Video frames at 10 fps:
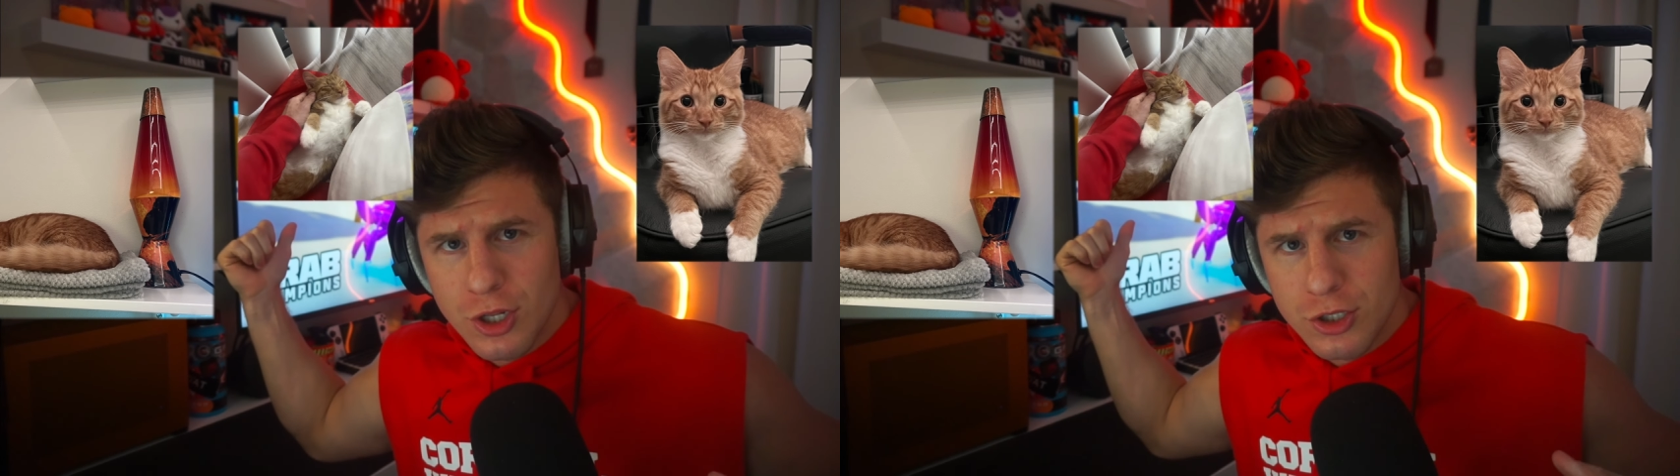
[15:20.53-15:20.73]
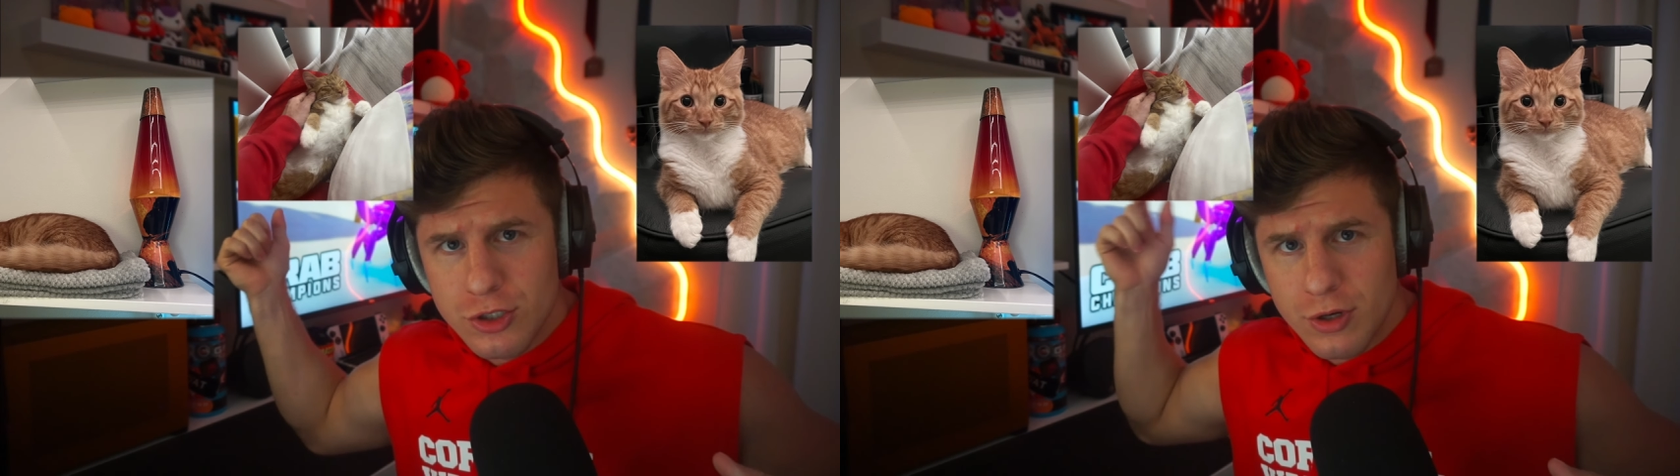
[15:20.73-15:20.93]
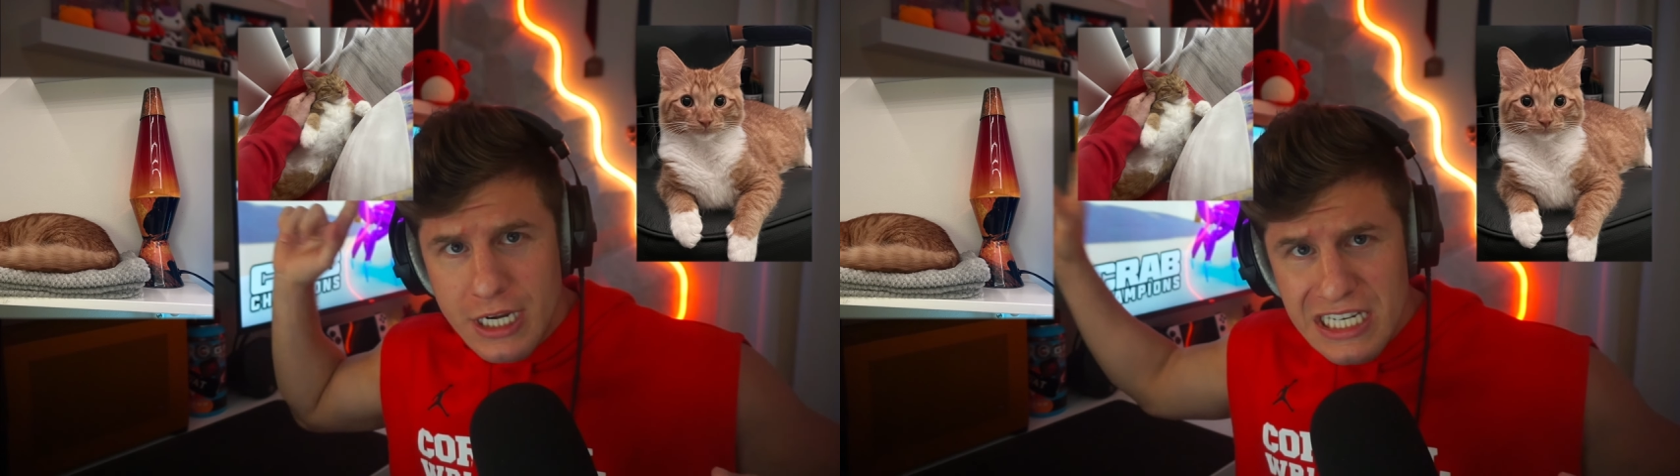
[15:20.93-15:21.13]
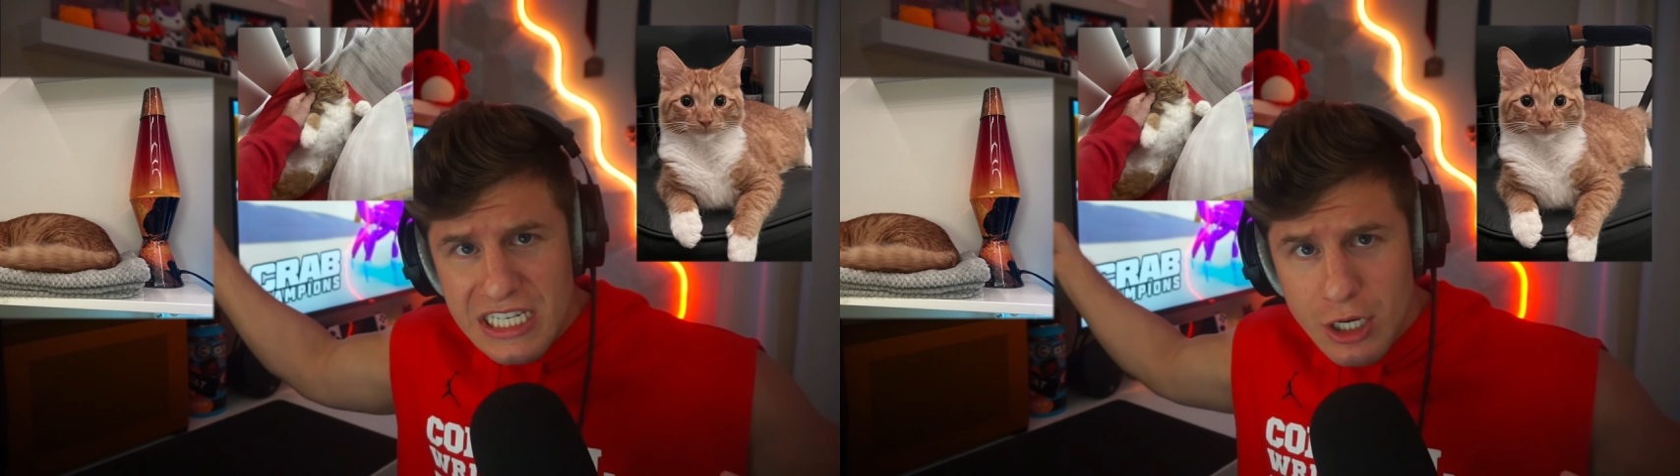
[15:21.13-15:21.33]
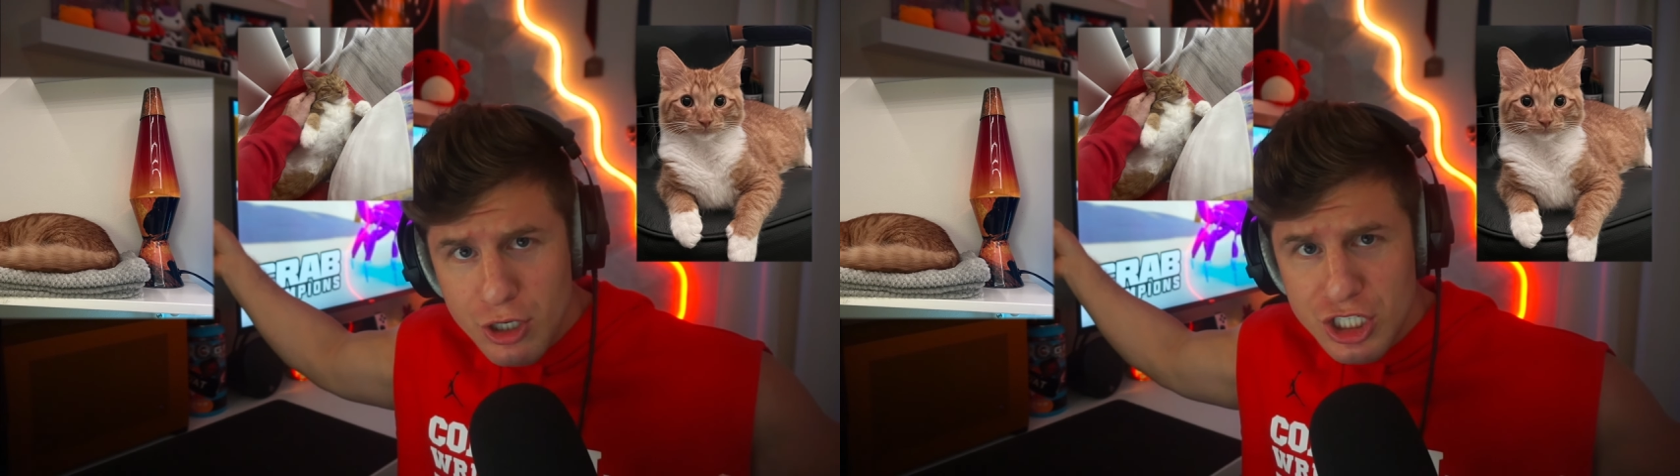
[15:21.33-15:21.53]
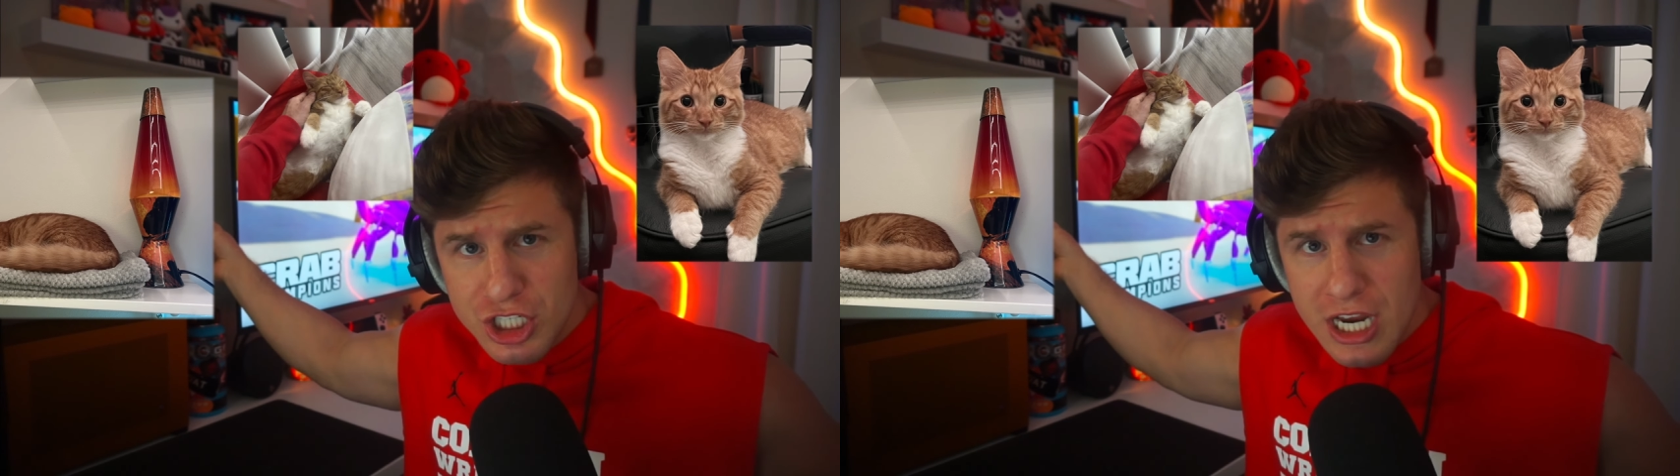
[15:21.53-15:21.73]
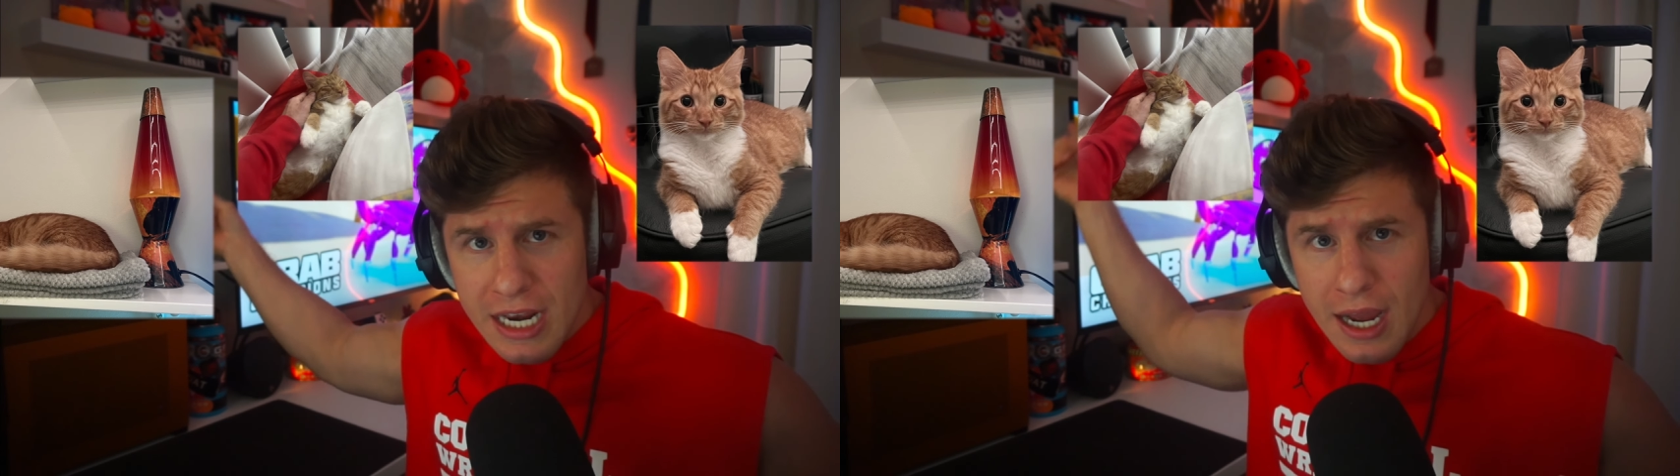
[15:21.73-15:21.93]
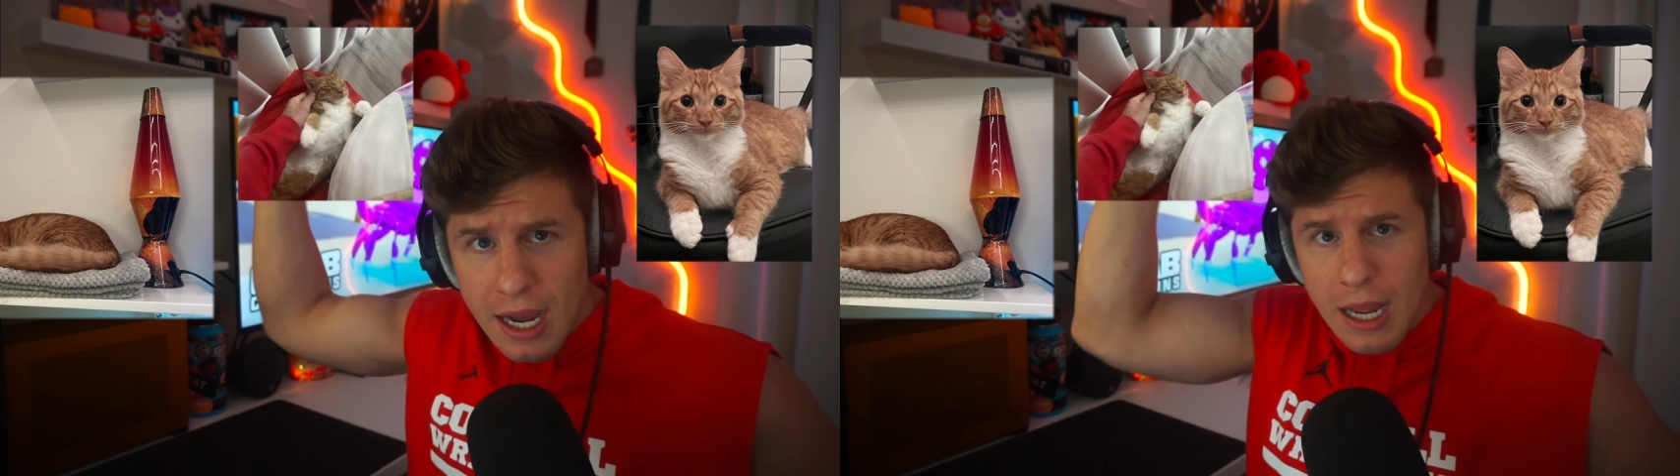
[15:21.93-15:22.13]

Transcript: on the screen. He's cute as shit.